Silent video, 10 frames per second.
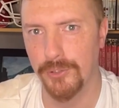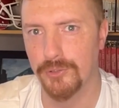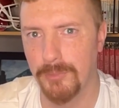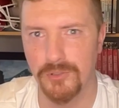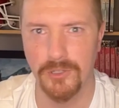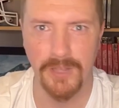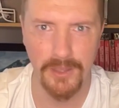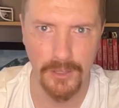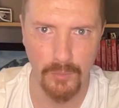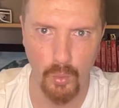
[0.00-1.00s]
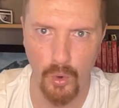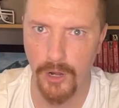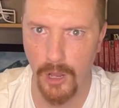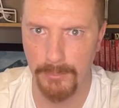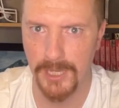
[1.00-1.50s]
You're supposed to lay the wood
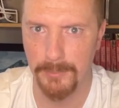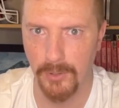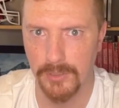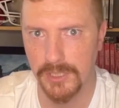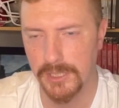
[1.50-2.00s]
on people.